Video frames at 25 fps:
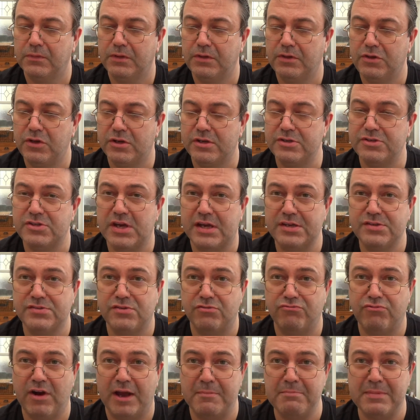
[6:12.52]
You can taste
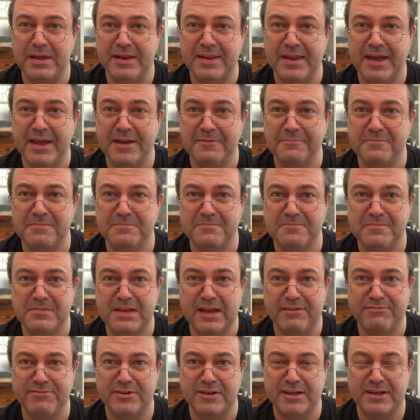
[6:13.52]
the rum in that,
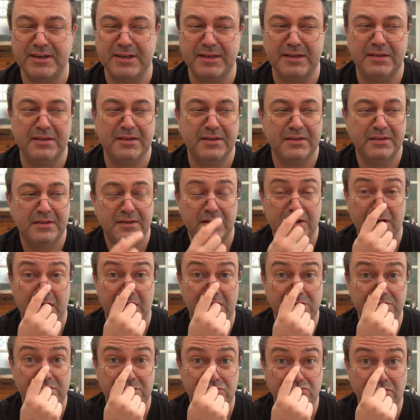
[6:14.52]
definitely. I
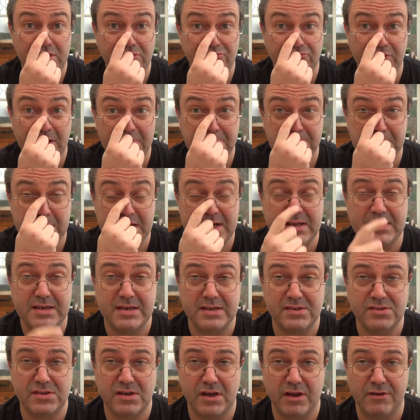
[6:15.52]
used to drink rum many
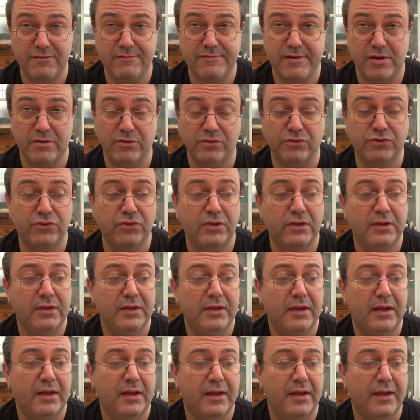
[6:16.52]
years ago, folks.
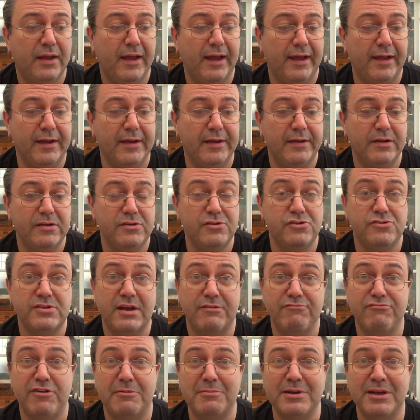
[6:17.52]
I used to
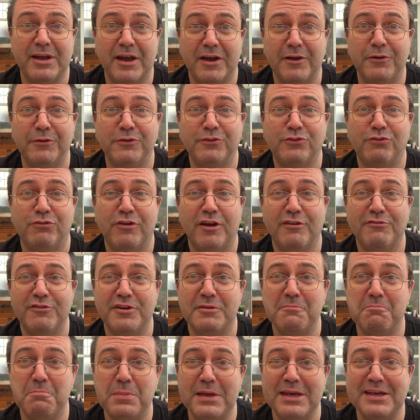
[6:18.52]
have rum and cokes rather
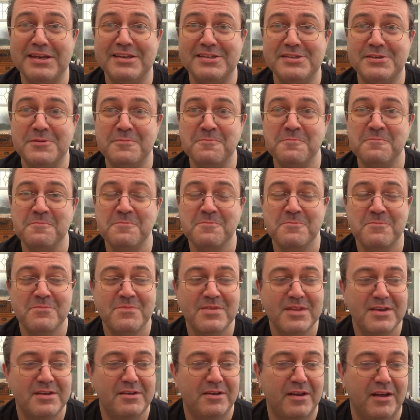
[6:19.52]
than beers
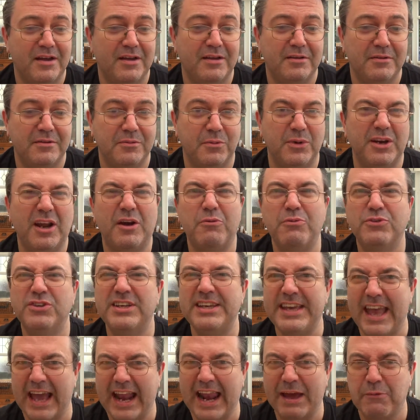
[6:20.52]
when I was a
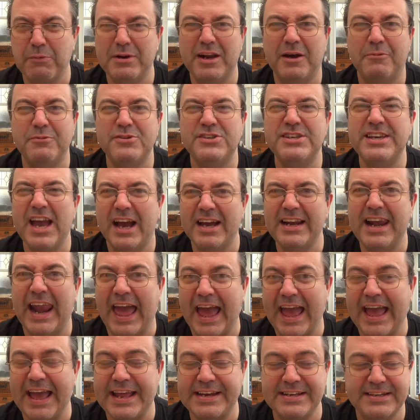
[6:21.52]
young
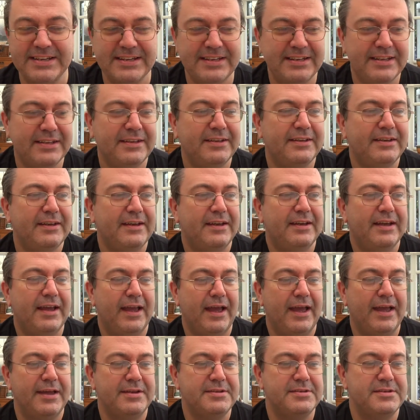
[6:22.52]
lad,
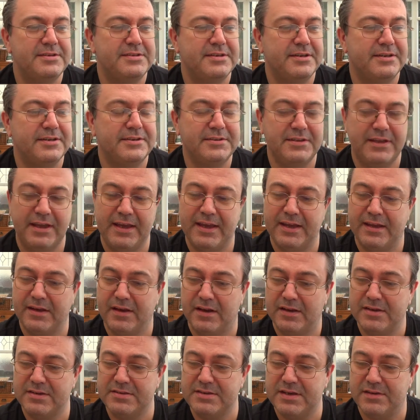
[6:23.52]
and yeah,
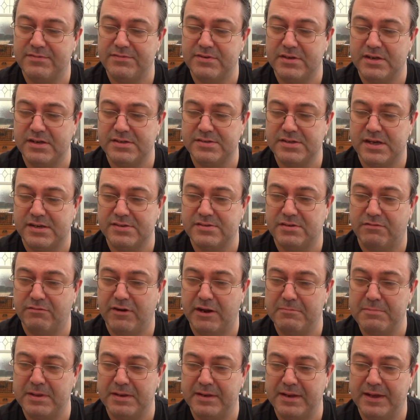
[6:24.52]
I can definitely taste the
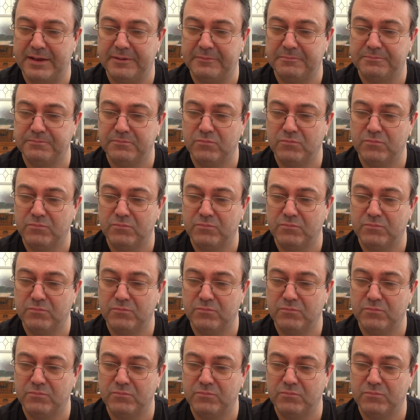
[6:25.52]
rum in that.